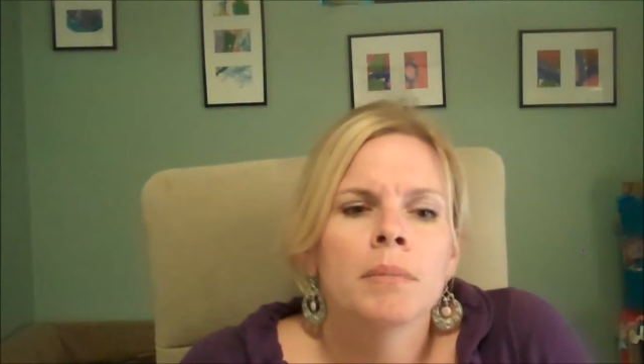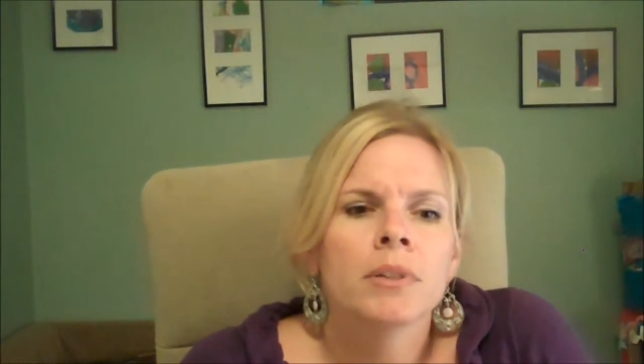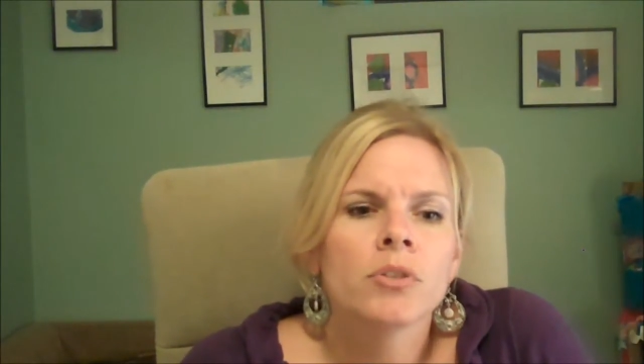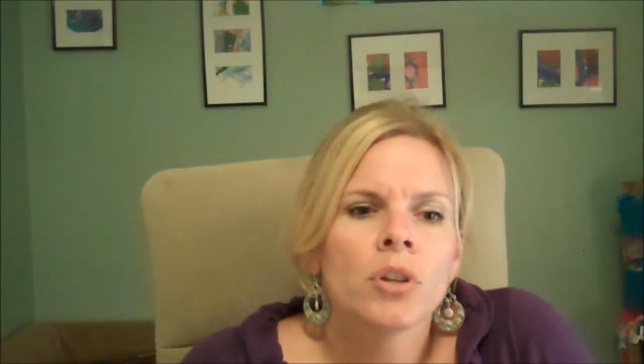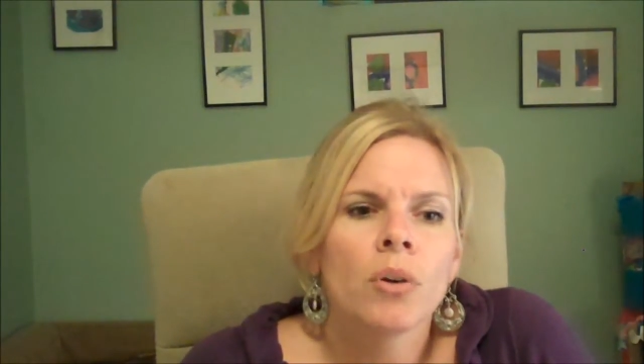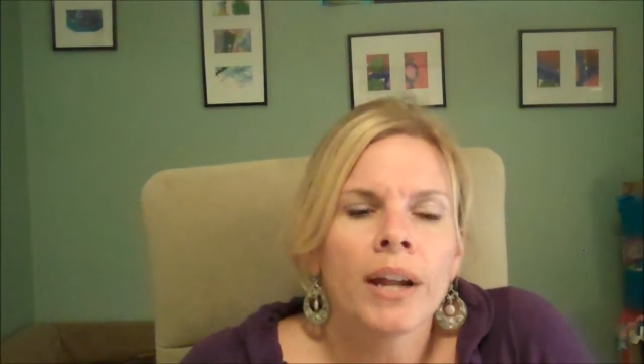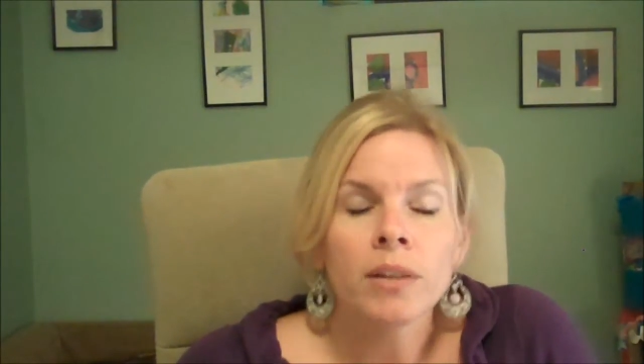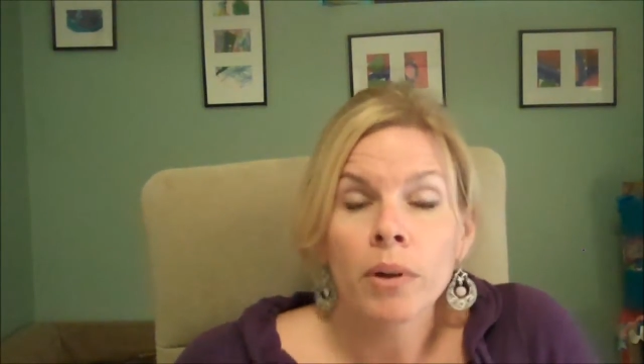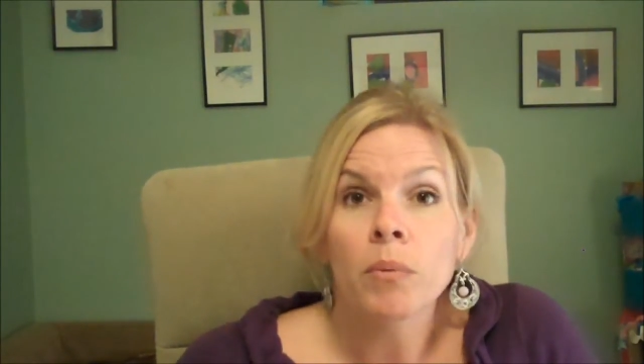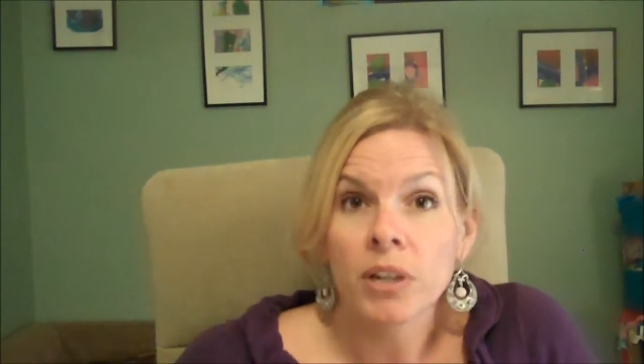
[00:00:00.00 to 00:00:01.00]
So I
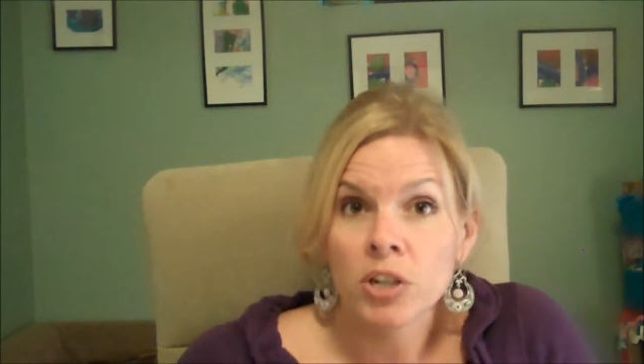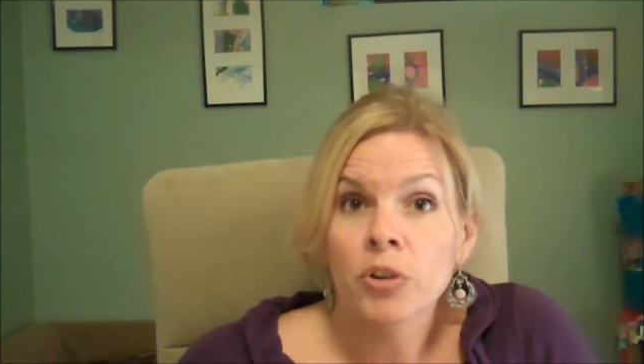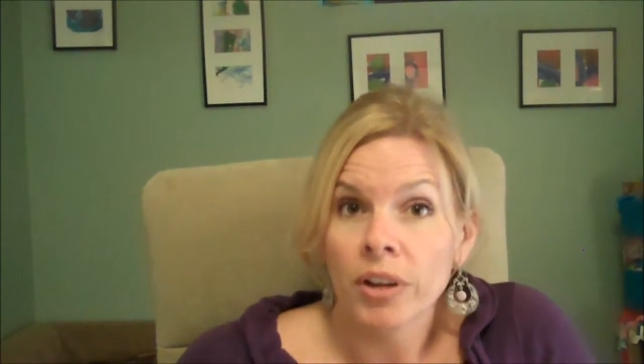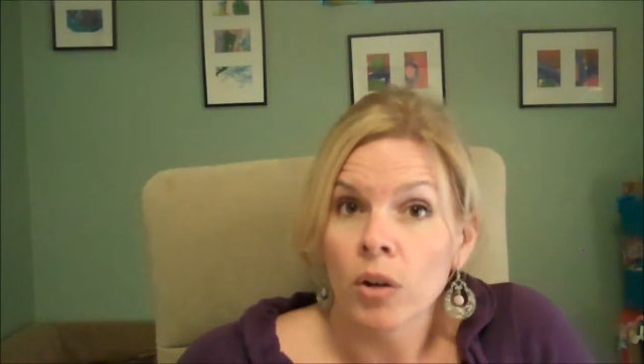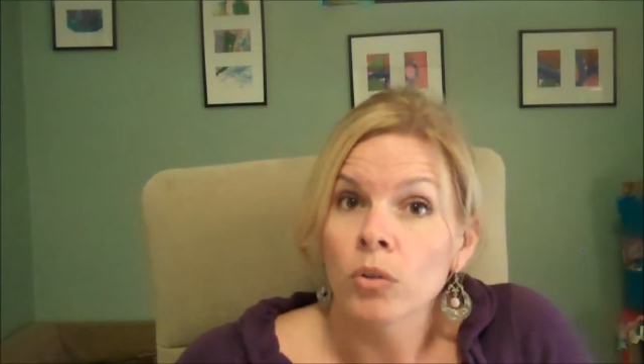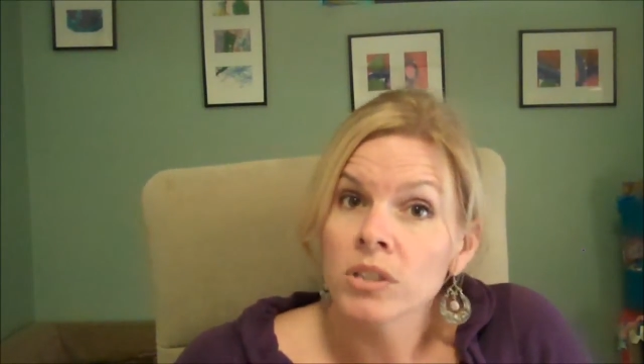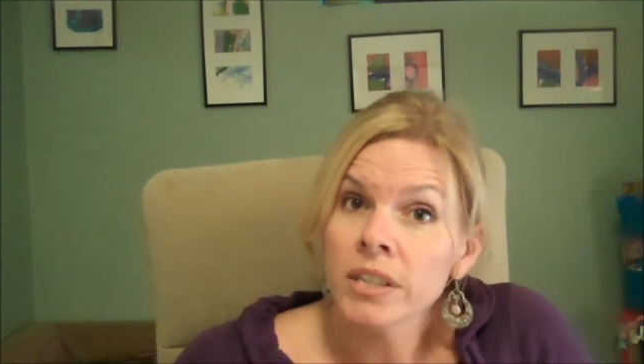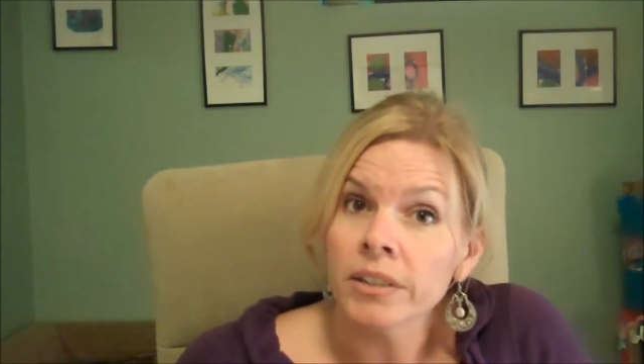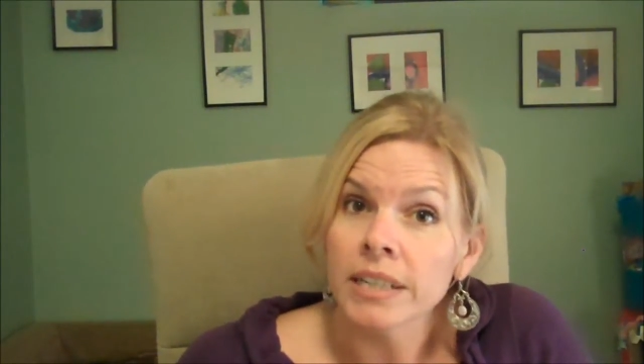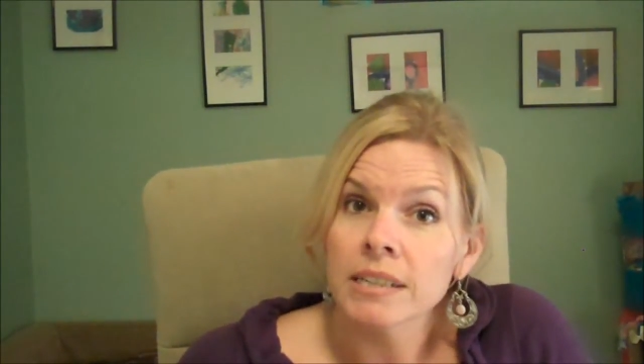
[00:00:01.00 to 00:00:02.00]
knew I wanted to create a whole
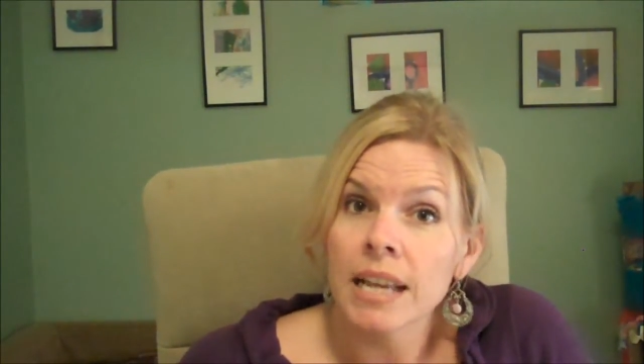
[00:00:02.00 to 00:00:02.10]
series,